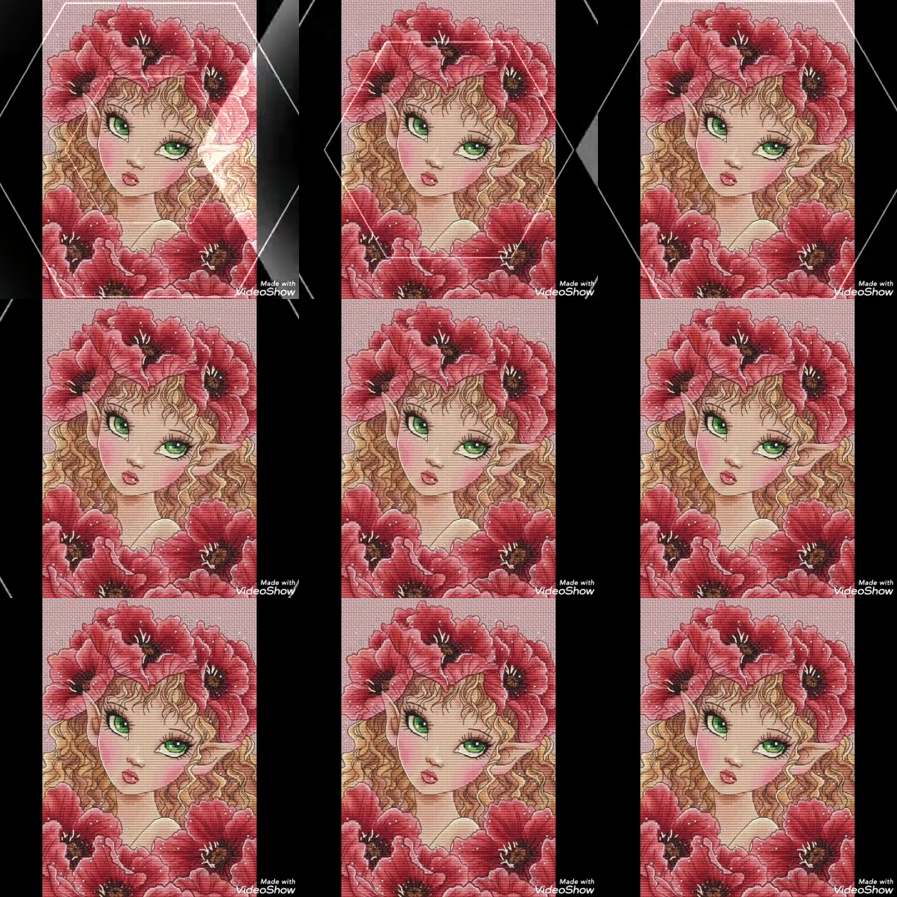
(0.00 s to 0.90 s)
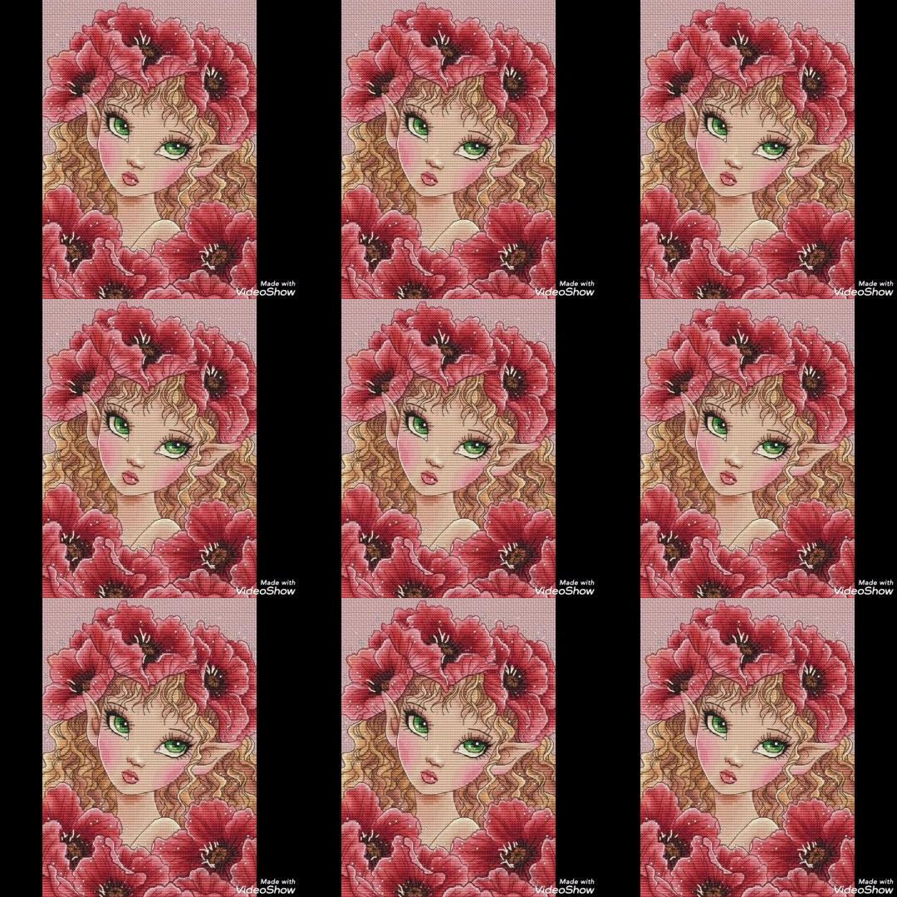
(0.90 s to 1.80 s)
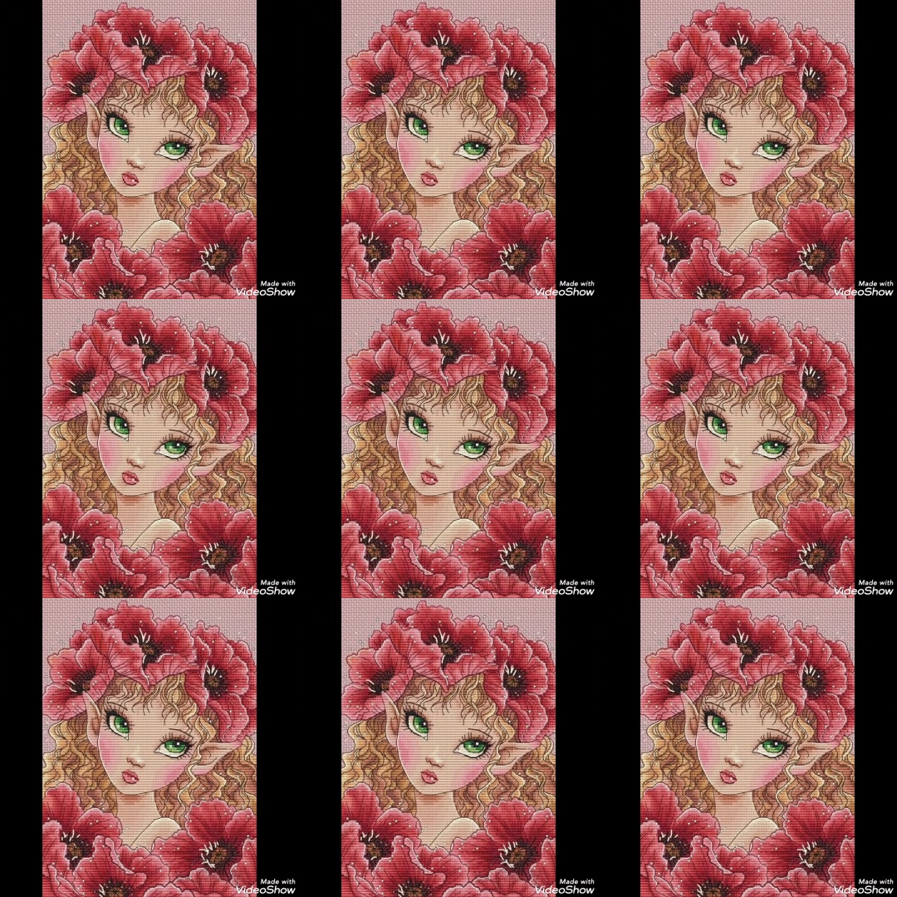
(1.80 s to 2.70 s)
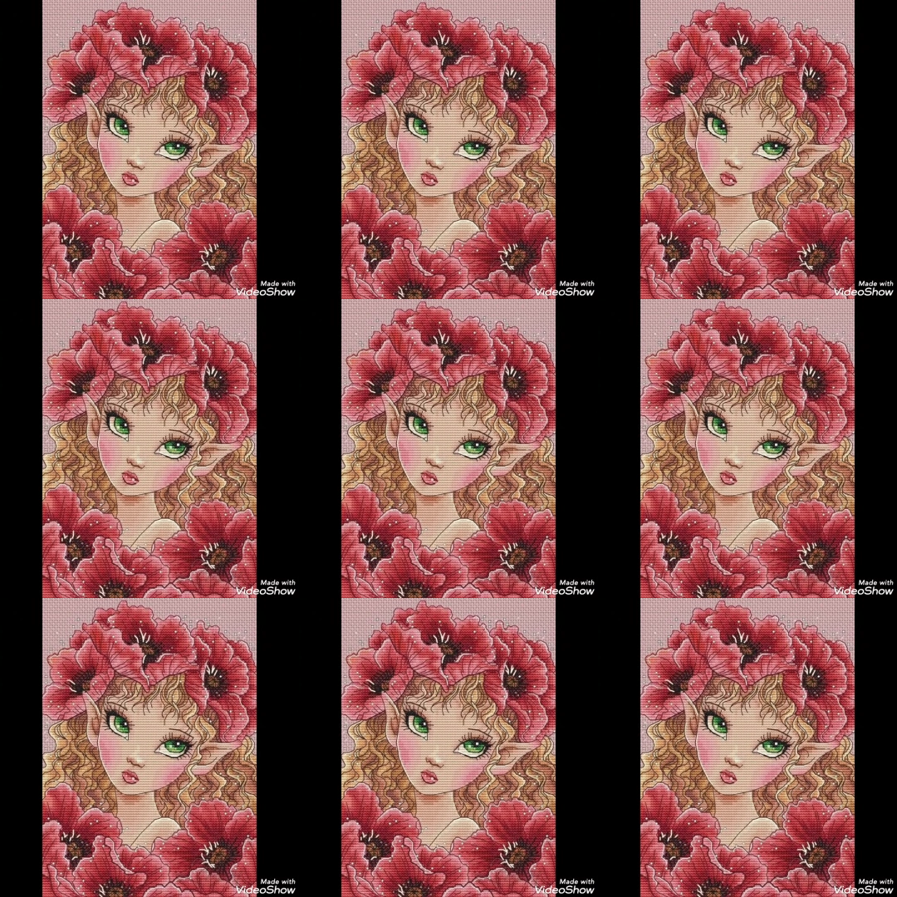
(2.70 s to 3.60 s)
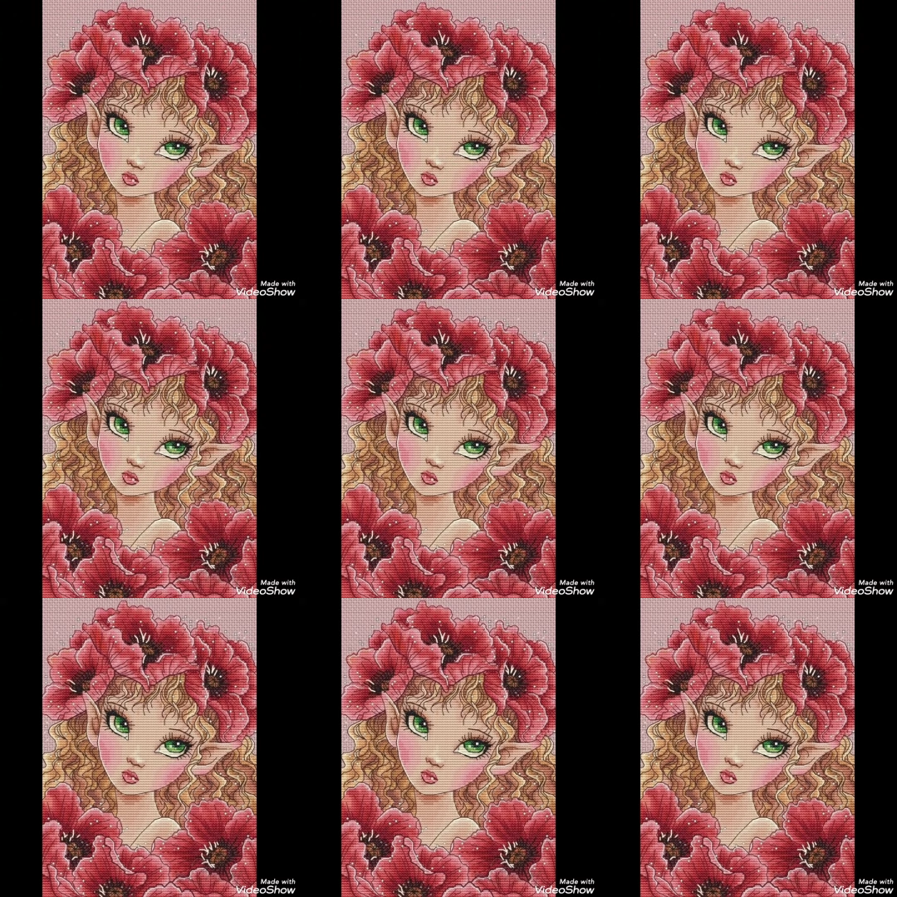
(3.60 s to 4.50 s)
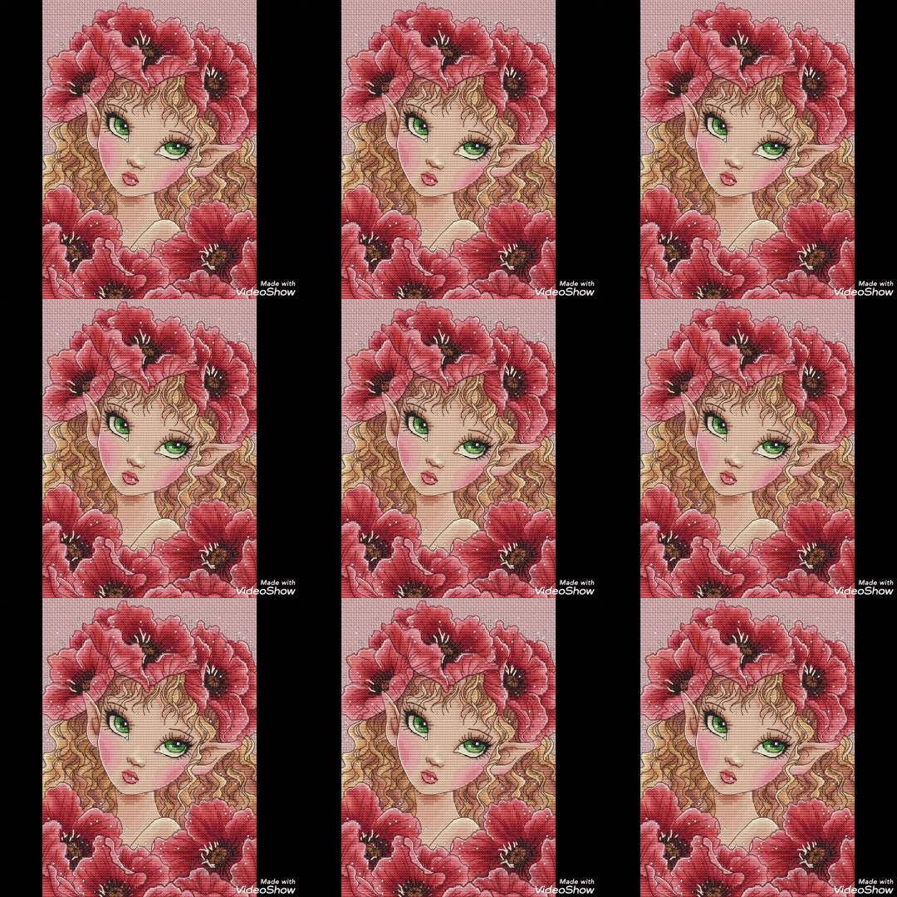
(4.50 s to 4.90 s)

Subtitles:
[unreadable: no face in view]